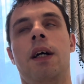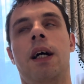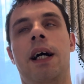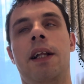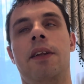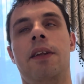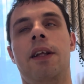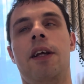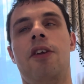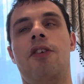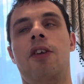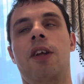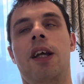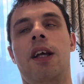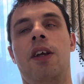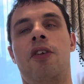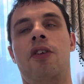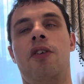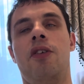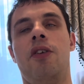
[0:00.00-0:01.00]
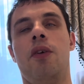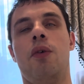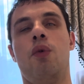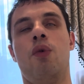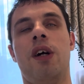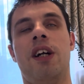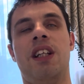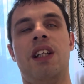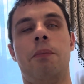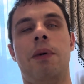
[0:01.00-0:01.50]
and this is
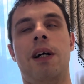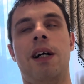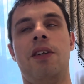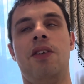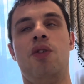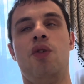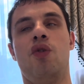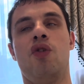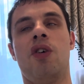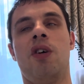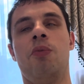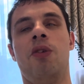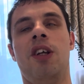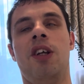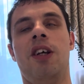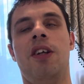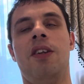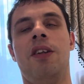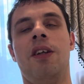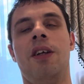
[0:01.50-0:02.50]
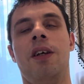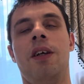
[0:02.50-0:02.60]
where the bad news comes in.